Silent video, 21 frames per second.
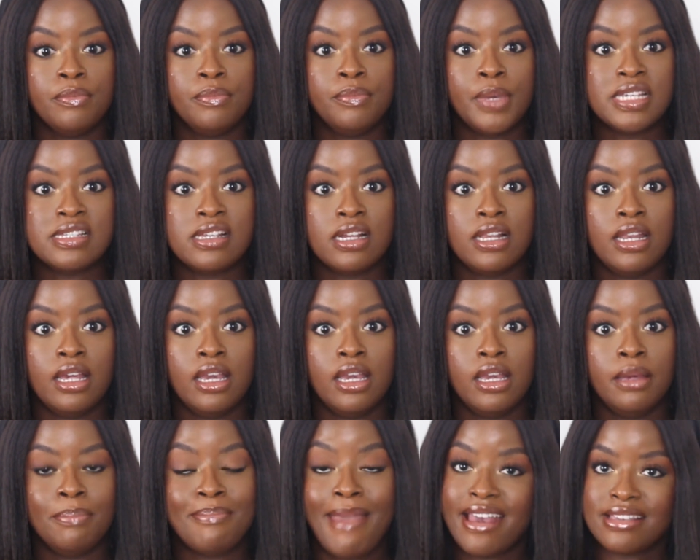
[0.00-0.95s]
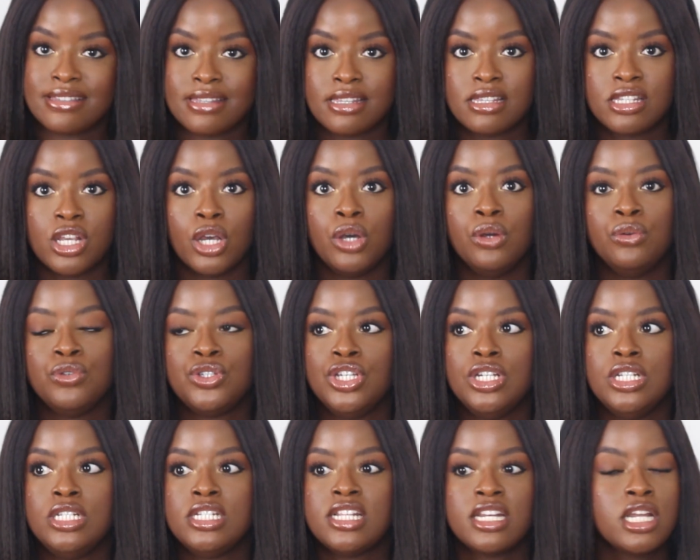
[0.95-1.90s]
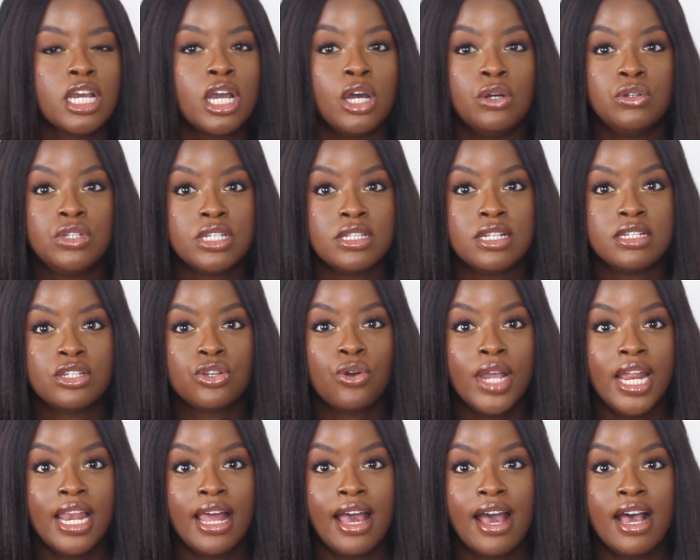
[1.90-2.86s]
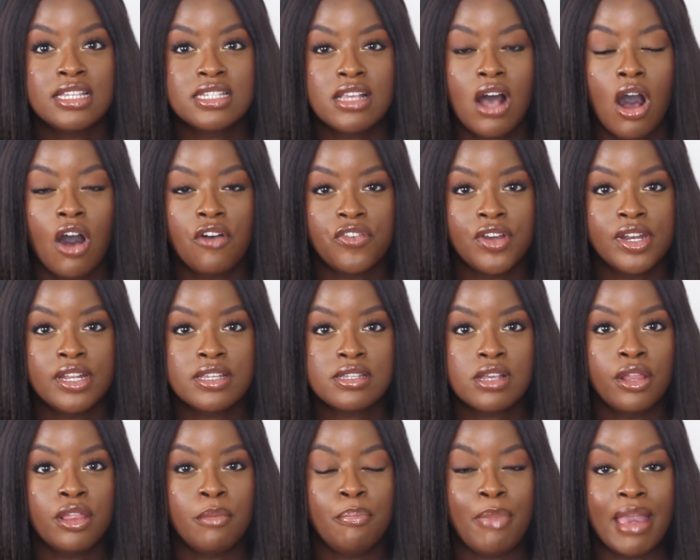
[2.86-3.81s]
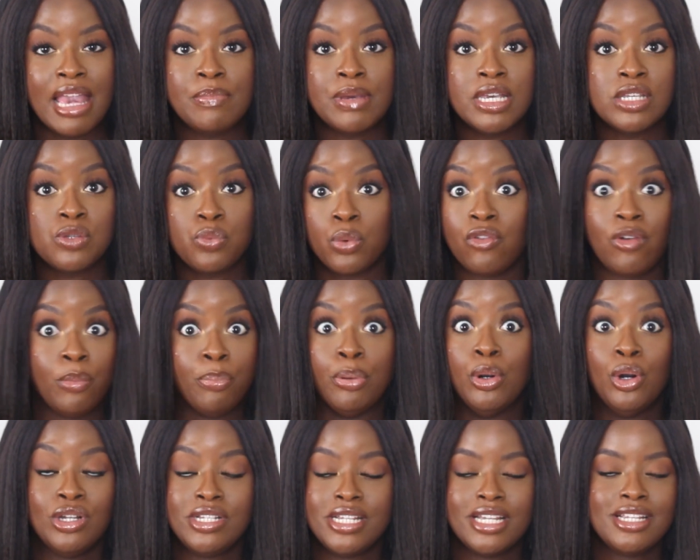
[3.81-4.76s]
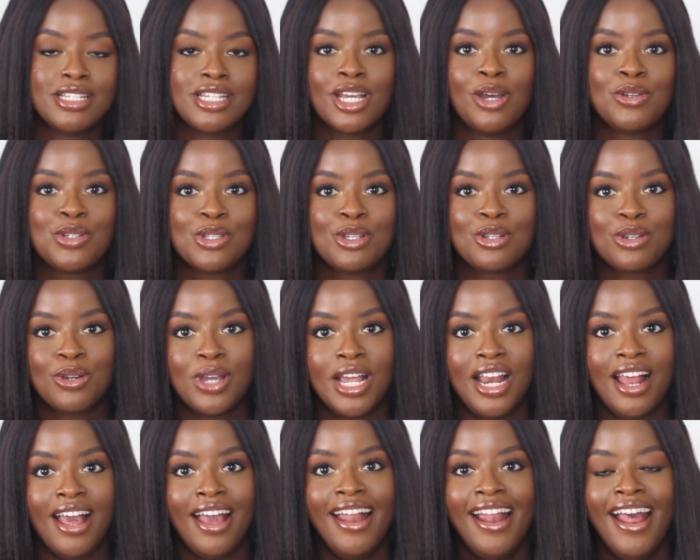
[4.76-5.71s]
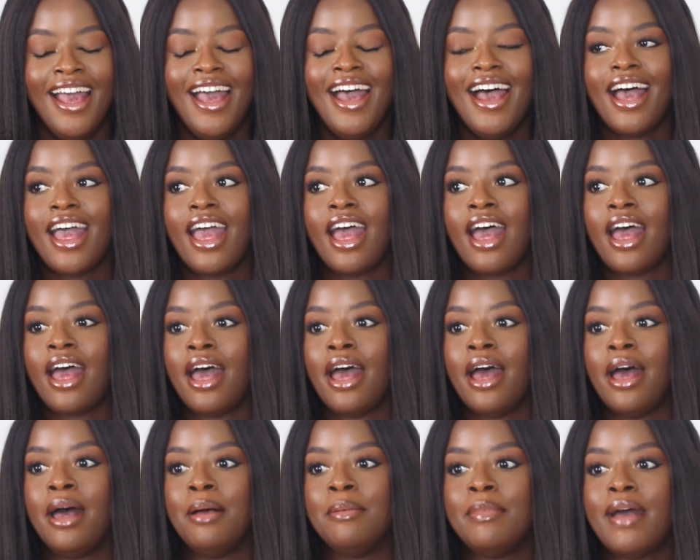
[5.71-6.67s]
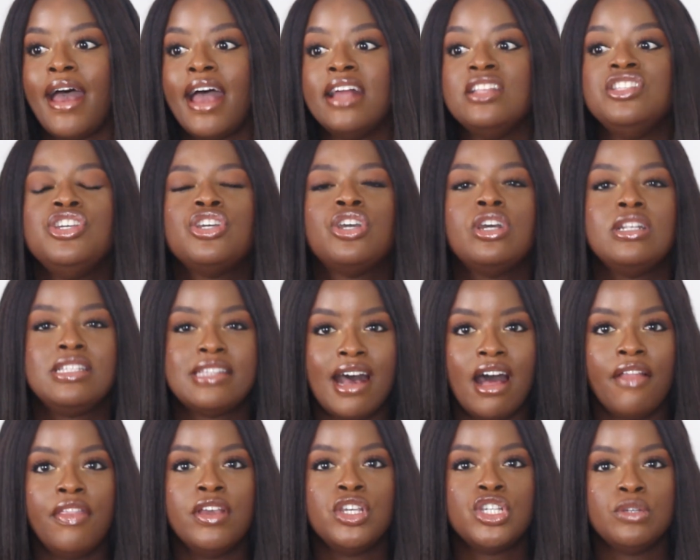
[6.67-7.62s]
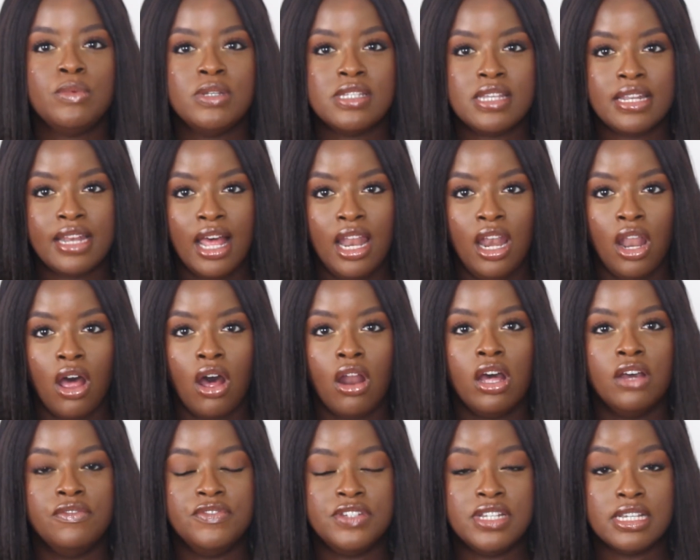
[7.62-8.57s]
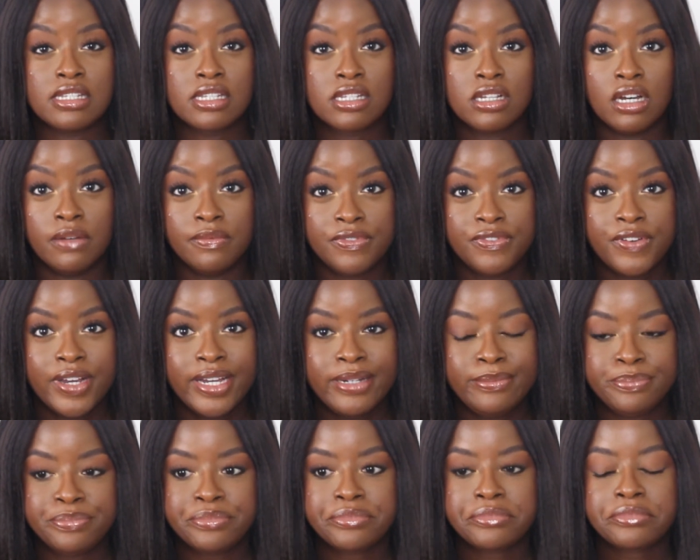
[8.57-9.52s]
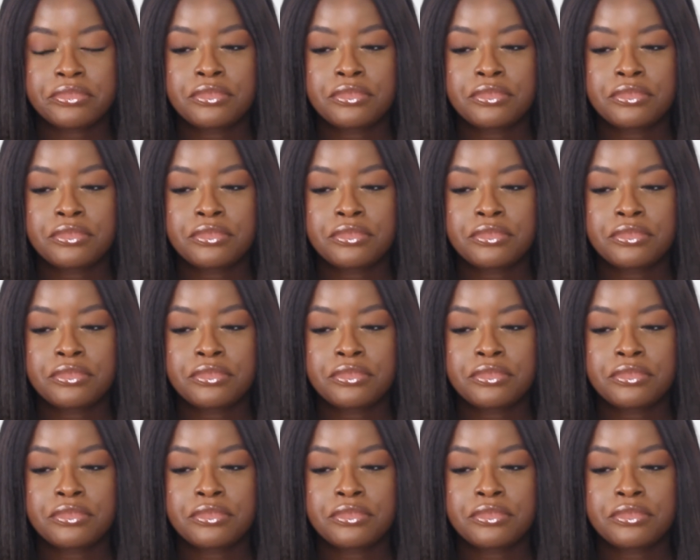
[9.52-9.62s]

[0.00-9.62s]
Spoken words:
basically mess. So she didn't go to the toilet as often as other babies were reporting to go to the toilet, and you could tell that she was in a lot of discomfort.